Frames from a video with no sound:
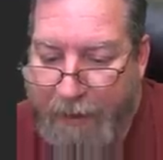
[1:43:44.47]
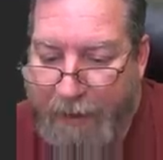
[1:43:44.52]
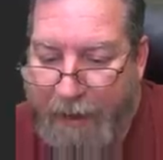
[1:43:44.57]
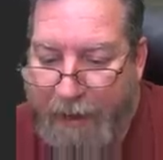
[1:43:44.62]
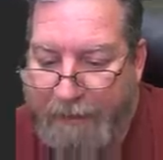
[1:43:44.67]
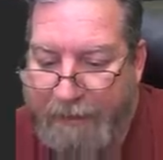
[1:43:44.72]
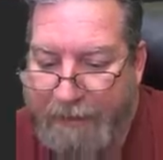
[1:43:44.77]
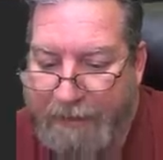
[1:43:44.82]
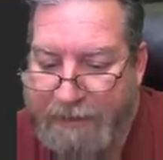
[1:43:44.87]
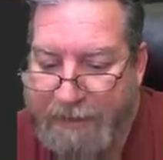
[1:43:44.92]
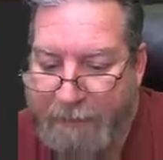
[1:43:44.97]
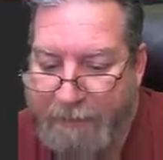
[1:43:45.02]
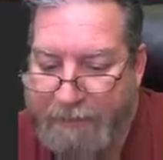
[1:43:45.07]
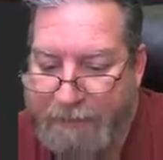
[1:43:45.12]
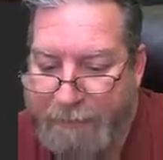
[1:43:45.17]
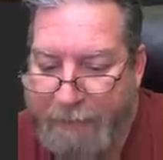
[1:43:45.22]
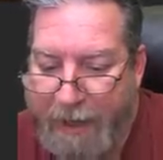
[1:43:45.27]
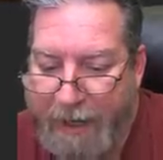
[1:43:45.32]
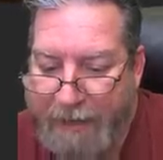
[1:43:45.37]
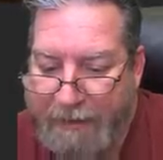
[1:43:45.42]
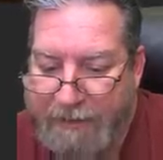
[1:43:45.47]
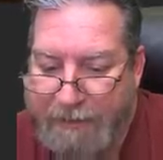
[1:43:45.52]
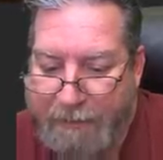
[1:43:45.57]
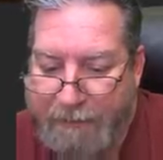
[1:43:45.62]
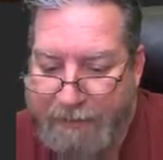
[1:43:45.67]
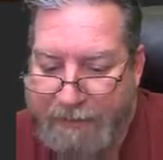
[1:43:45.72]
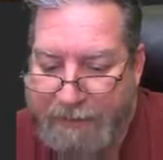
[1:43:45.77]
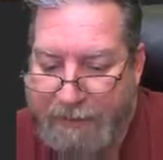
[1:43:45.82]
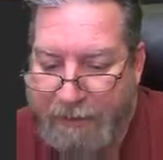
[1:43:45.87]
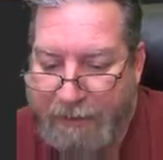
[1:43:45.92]
I think some is bad, some
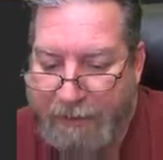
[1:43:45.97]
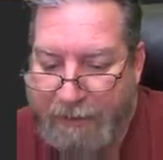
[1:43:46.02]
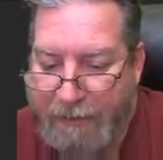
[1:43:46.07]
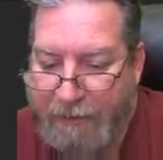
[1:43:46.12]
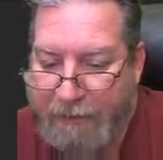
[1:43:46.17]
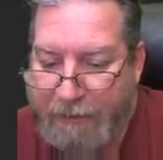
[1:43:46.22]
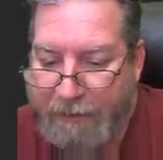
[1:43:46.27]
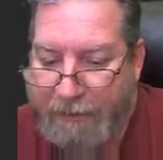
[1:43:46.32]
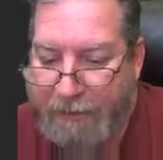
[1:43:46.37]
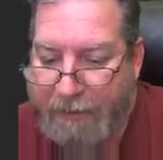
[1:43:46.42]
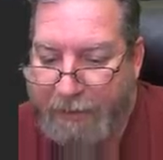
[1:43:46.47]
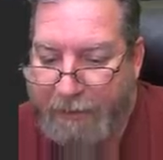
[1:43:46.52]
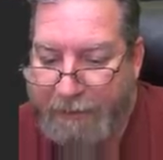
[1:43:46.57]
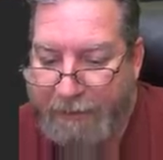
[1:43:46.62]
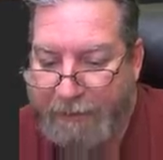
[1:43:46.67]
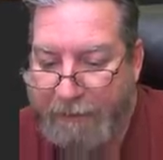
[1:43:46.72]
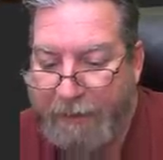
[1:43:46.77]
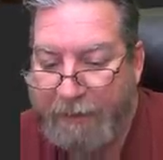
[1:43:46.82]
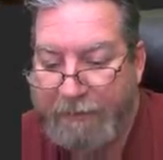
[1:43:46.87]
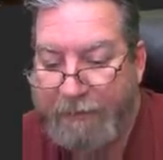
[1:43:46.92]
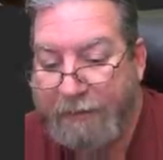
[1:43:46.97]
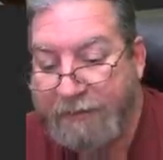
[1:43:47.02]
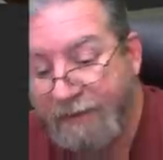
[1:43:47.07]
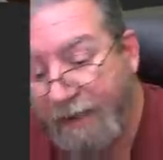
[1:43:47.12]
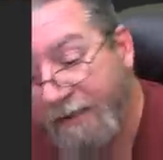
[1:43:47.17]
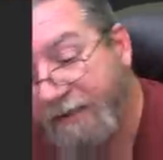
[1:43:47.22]
is good. I mean, I think